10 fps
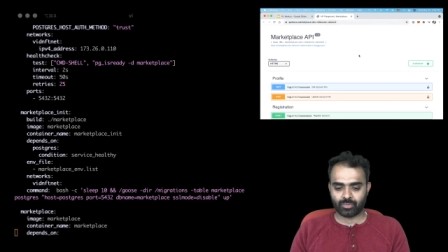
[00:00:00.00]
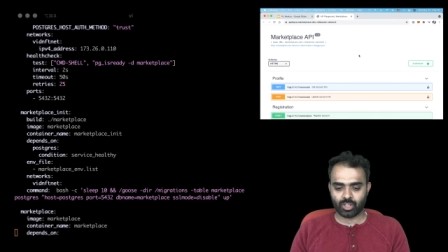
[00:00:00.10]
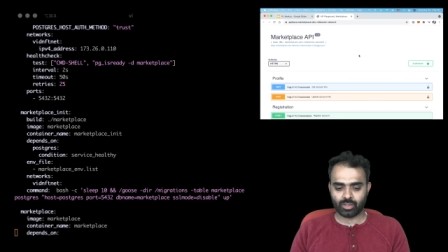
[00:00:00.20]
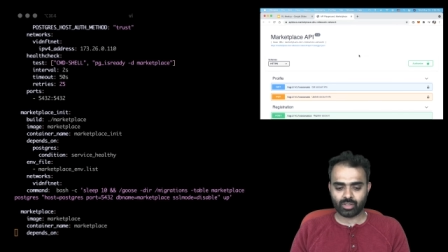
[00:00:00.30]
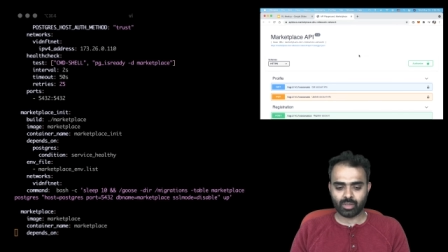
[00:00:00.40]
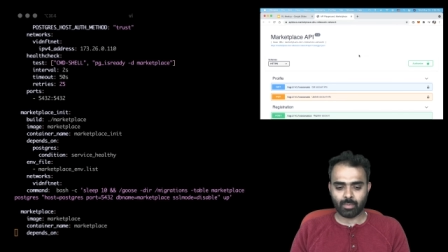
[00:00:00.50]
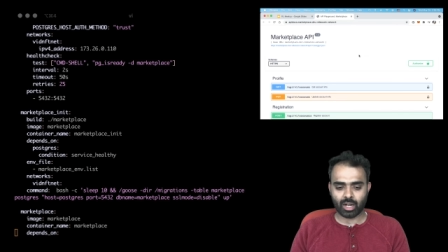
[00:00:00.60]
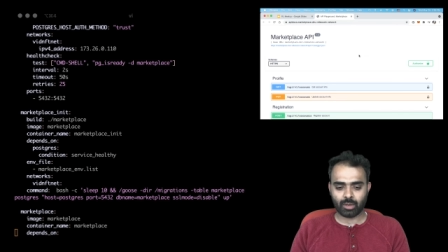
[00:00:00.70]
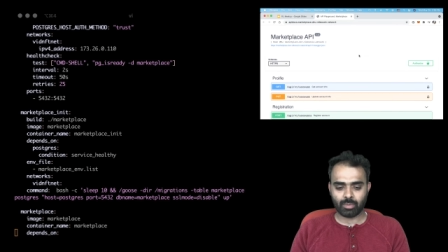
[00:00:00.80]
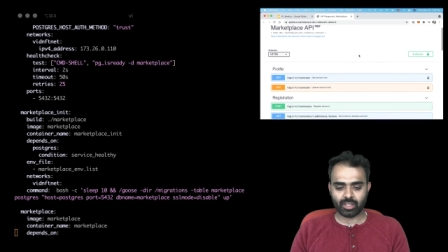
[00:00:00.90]
So this is the
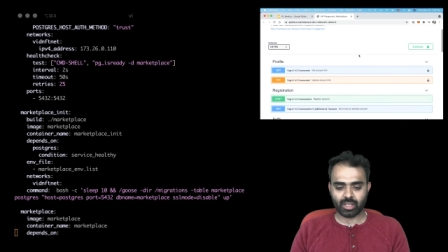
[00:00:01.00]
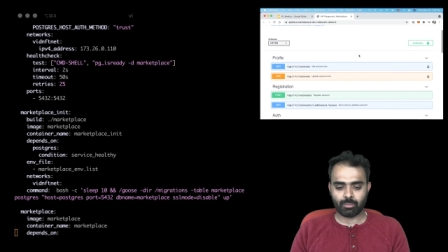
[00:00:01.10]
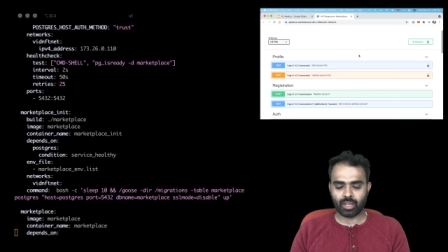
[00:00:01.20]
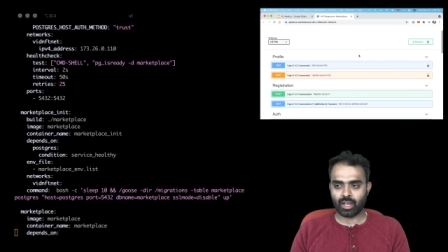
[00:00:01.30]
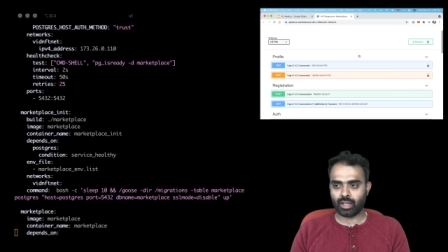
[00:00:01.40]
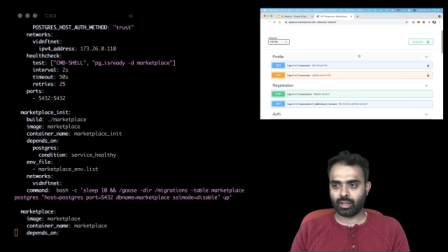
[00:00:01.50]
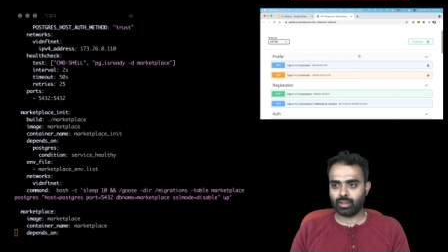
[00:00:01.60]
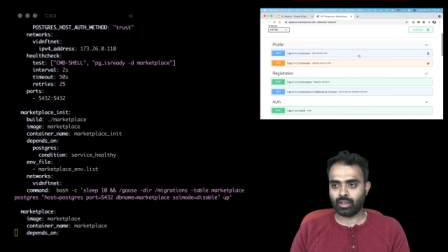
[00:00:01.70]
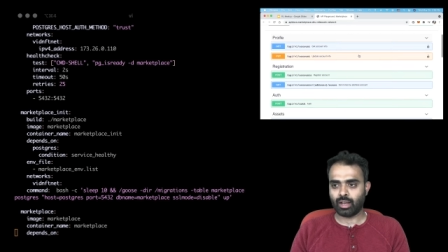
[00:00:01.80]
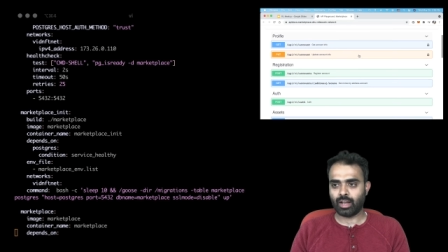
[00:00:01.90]
marketplace API
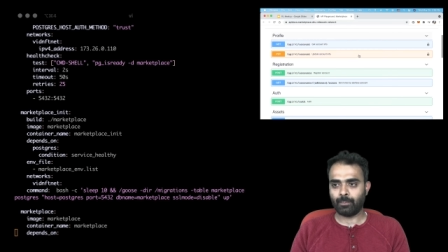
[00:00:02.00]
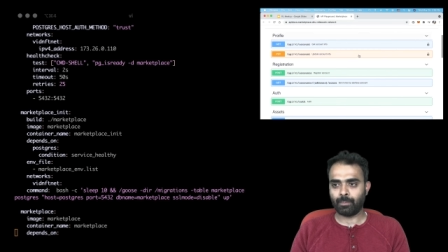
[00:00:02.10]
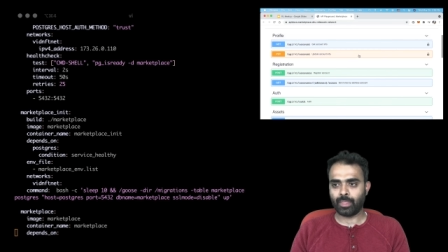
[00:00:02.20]
um,